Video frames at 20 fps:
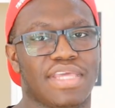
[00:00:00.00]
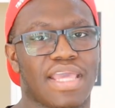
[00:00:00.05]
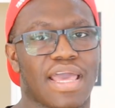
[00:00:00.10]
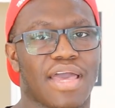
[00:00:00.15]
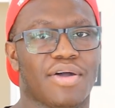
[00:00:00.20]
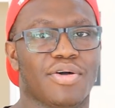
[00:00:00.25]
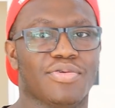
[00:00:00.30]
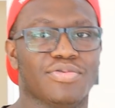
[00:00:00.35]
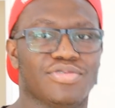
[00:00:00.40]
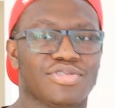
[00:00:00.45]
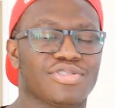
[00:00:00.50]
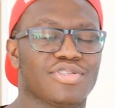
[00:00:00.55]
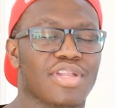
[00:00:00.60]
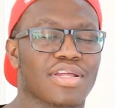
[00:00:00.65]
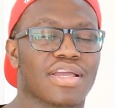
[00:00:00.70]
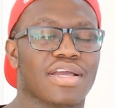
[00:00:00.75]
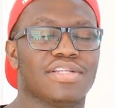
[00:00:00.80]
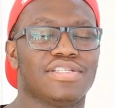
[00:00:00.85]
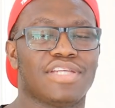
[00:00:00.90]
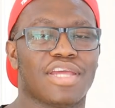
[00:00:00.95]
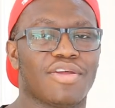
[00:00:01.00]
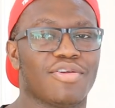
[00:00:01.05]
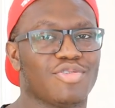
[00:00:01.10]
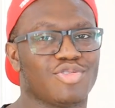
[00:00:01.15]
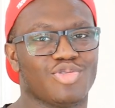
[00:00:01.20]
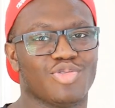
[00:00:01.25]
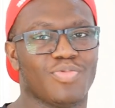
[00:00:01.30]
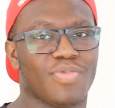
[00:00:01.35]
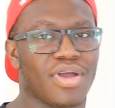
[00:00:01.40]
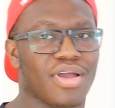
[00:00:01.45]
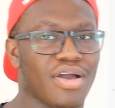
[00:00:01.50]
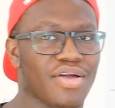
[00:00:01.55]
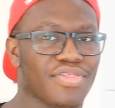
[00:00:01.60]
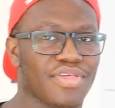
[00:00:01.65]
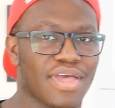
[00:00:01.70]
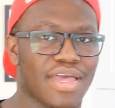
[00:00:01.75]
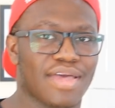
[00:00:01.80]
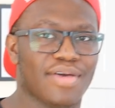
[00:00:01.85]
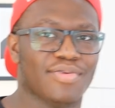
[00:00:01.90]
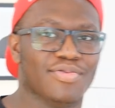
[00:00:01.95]
the L, just like I cherish all my
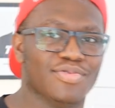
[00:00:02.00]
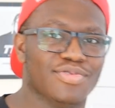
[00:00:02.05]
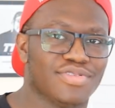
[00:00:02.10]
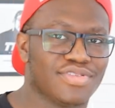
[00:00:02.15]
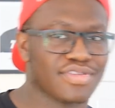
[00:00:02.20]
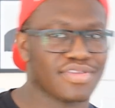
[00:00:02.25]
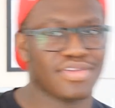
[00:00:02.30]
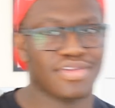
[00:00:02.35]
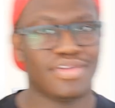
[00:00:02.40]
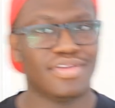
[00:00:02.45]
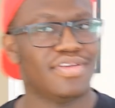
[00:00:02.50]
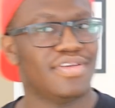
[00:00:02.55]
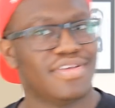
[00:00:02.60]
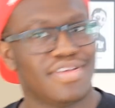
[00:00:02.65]
other L's.